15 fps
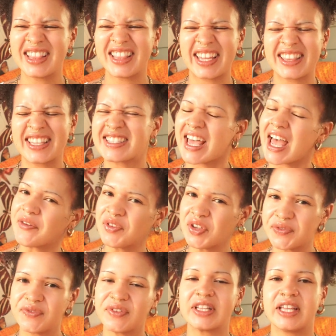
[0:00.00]
like this heavy
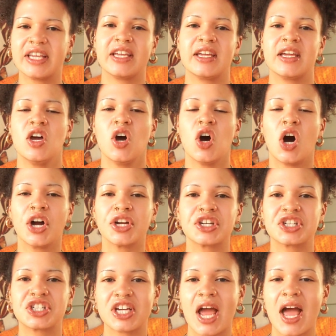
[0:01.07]
feeling on your
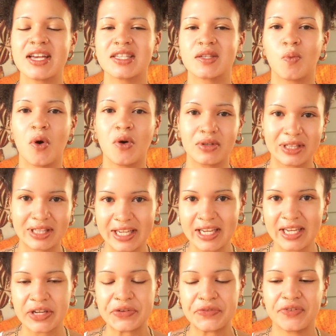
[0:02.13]
chest won't
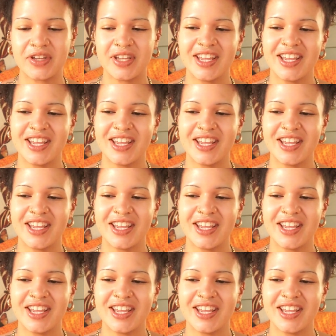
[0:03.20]
leave.